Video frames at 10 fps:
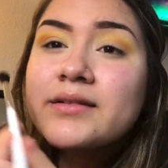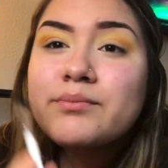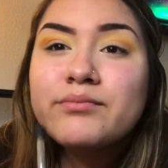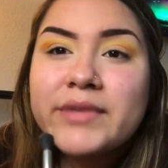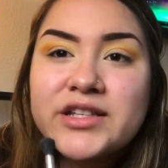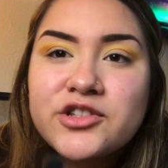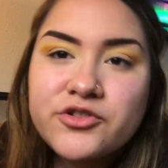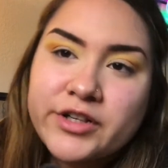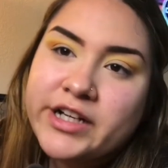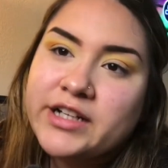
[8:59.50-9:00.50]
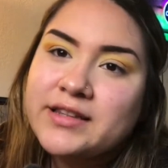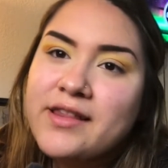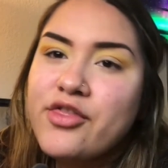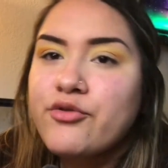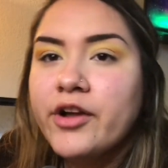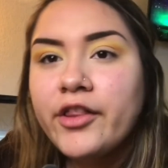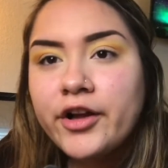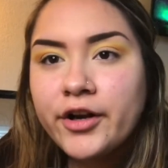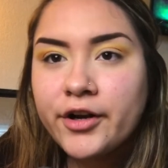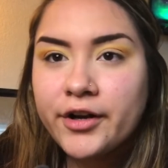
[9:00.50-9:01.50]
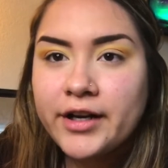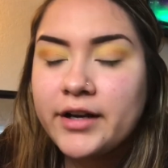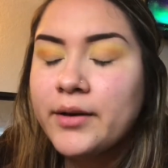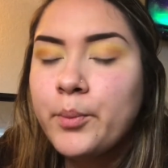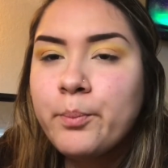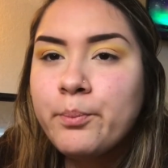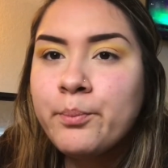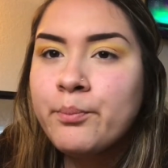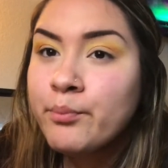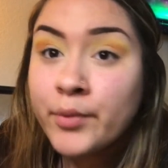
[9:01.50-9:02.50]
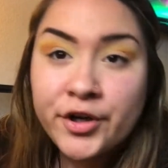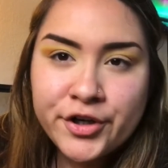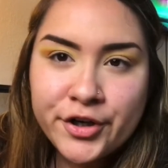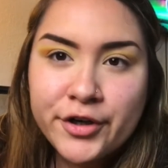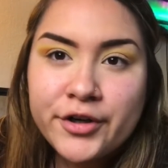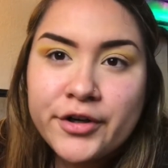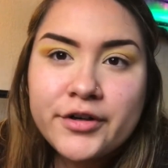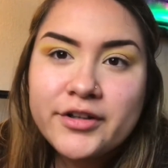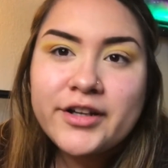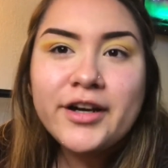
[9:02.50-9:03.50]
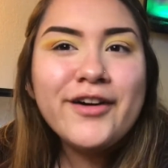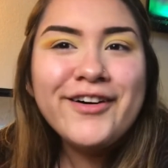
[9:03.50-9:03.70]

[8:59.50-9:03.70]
mystery and thriller and murder, you know.